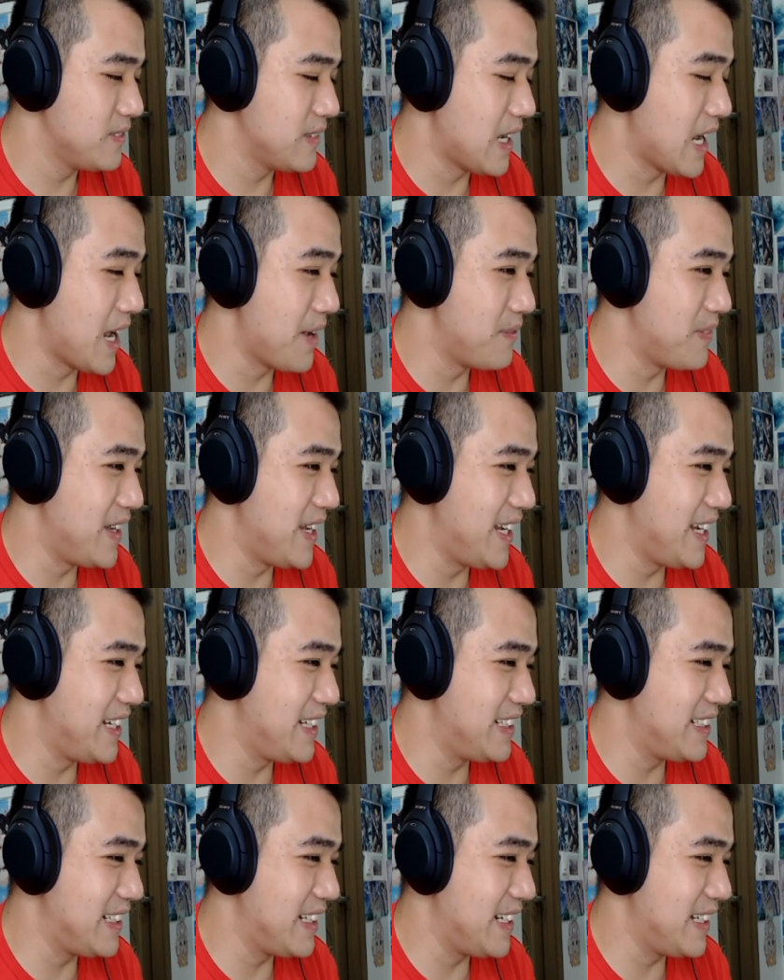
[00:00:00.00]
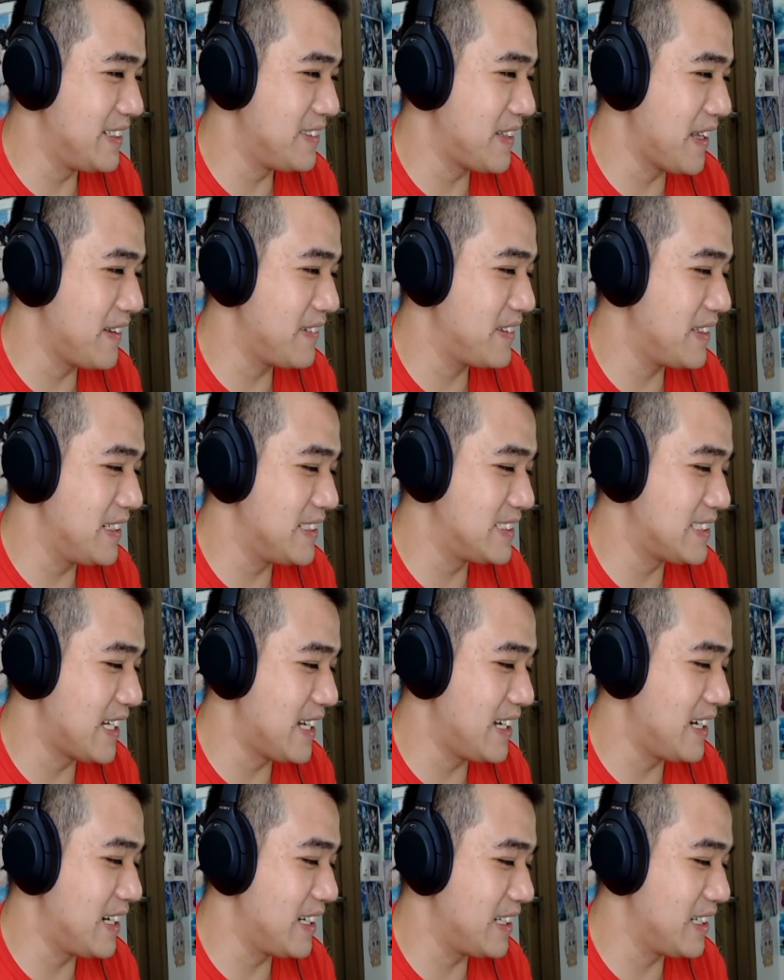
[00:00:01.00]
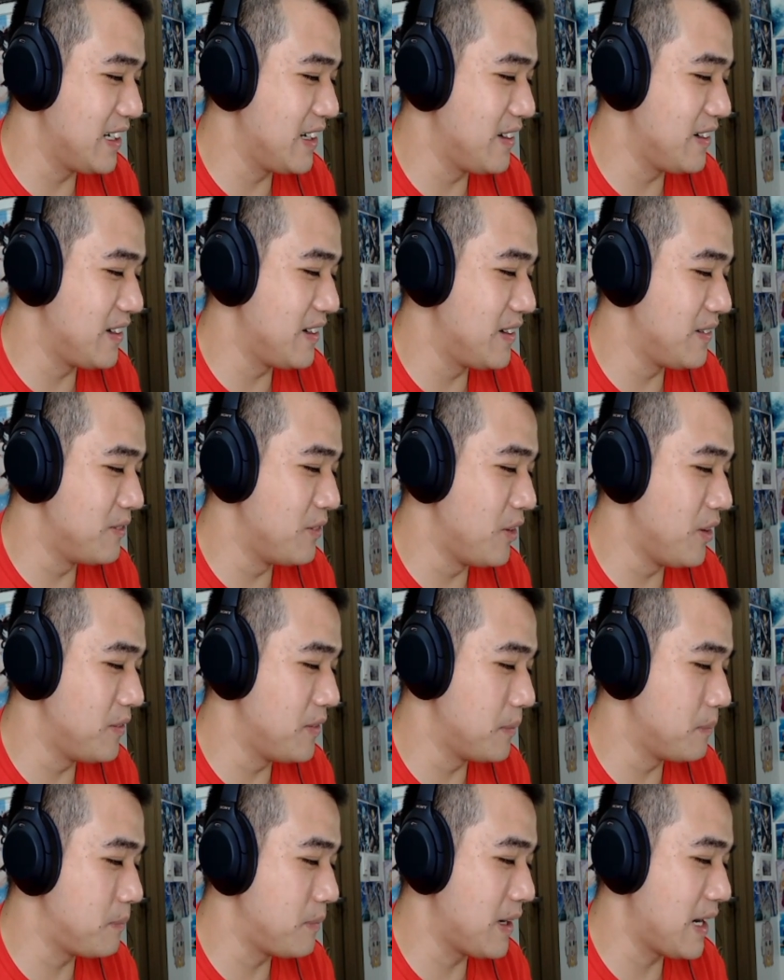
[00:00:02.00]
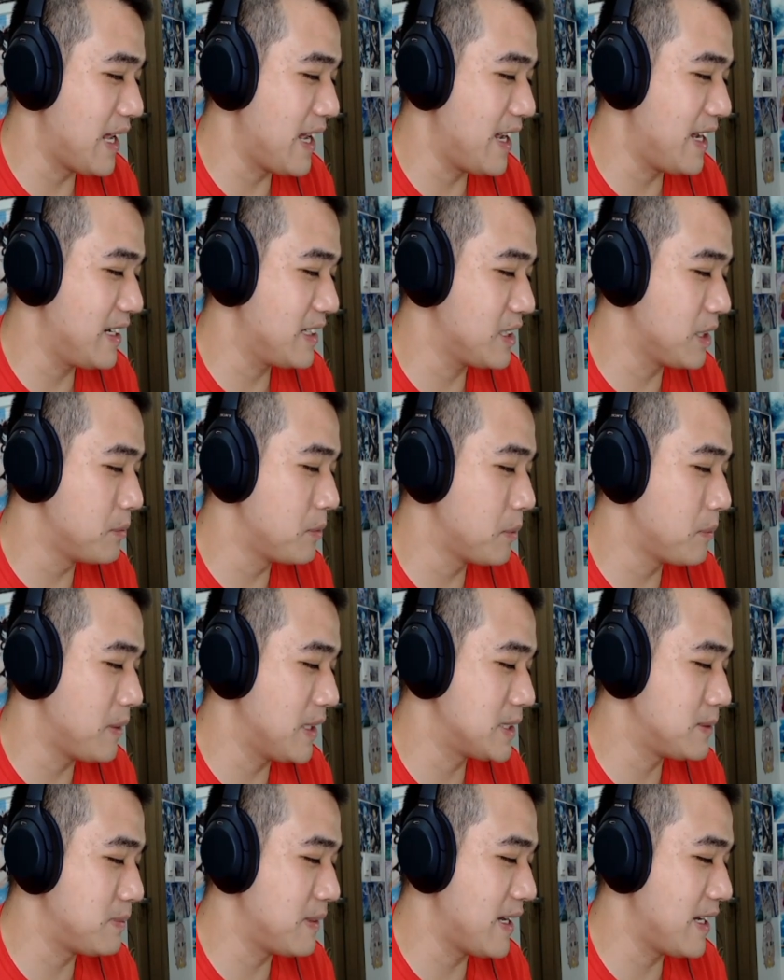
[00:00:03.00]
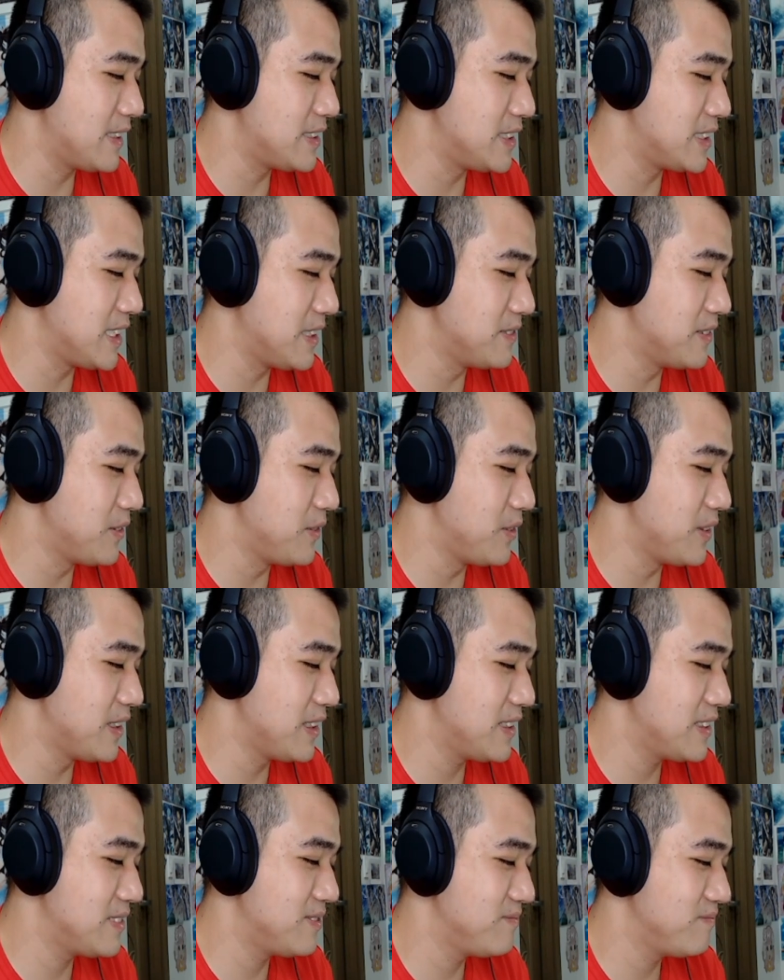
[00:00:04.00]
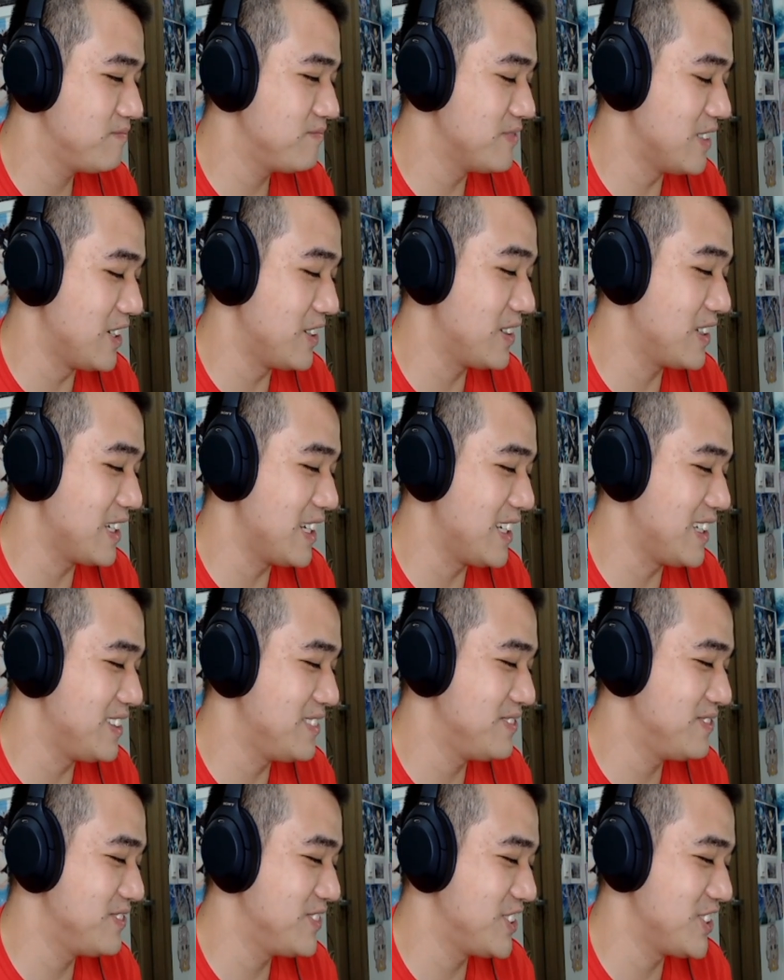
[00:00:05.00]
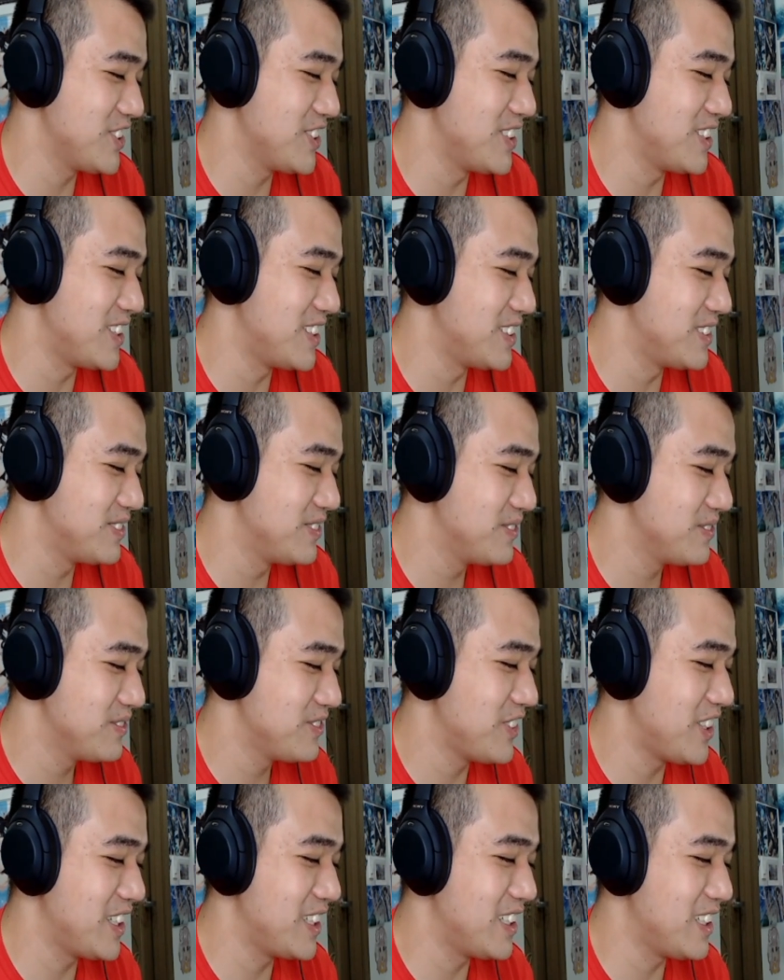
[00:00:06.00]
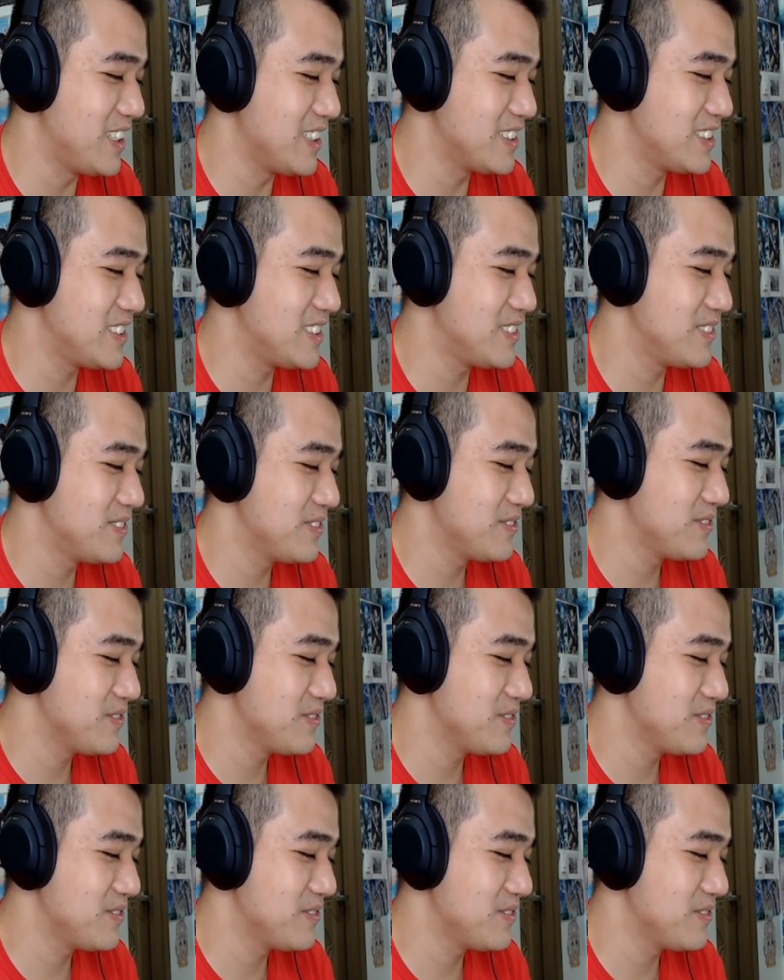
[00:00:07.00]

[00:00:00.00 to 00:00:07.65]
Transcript: I mean, is that like a more of a plan, compromise plan she come up with? Okay, sure. Why not?